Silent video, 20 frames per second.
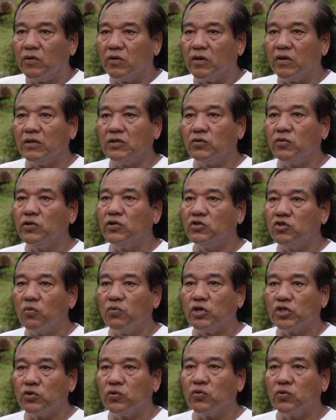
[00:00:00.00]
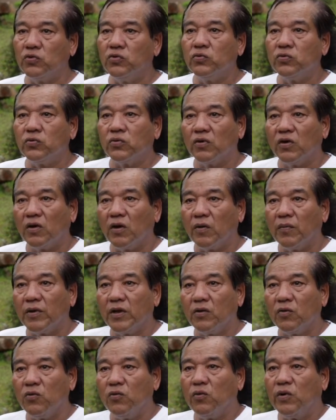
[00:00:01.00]
there's only so much you could do. I
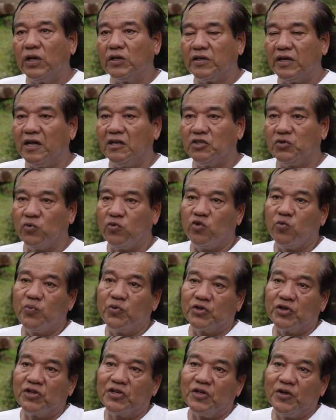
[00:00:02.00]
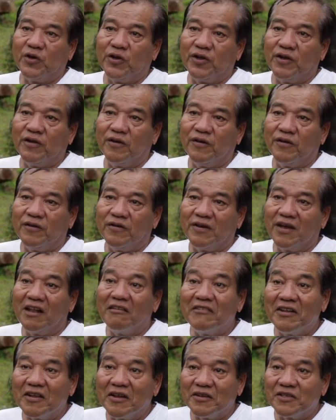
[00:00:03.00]
mean, what else could you put on the, on the,
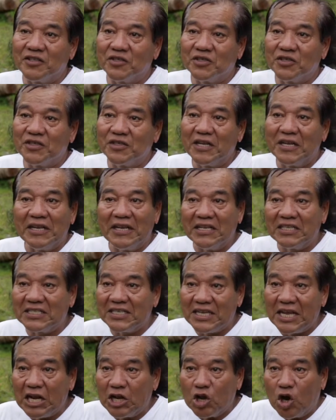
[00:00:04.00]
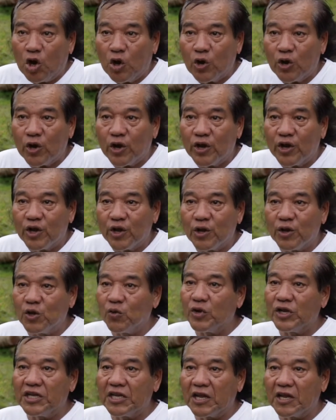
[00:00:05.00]
on the It's nailed down,
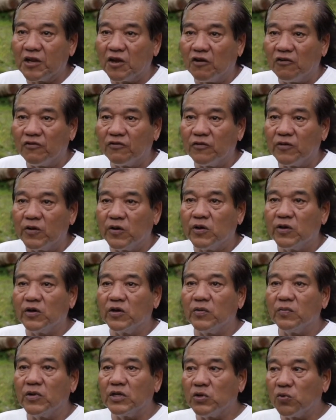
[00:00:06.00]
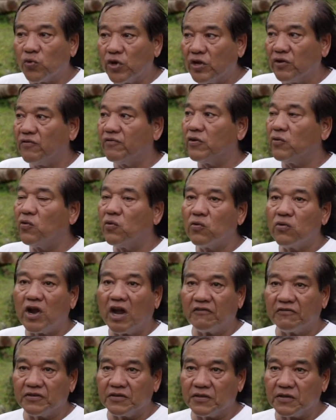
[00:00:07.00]
will take it down the venue the whole
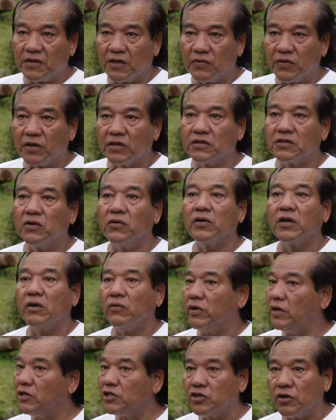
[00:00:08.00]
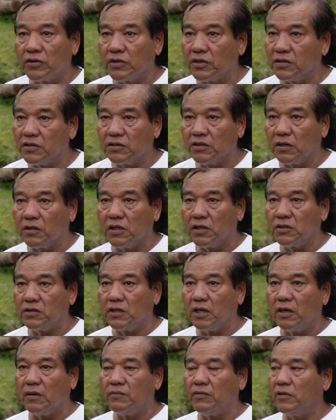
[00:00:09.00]
after and say, okay, make sure the shutters
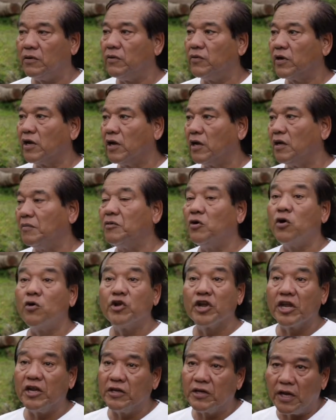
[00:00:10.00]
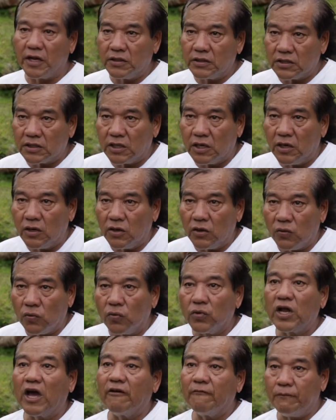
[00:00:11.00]
are open. Hurricane Dennis
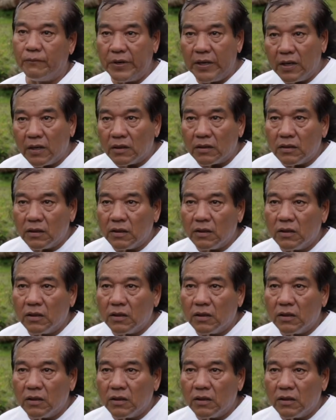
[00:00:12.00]
would have been,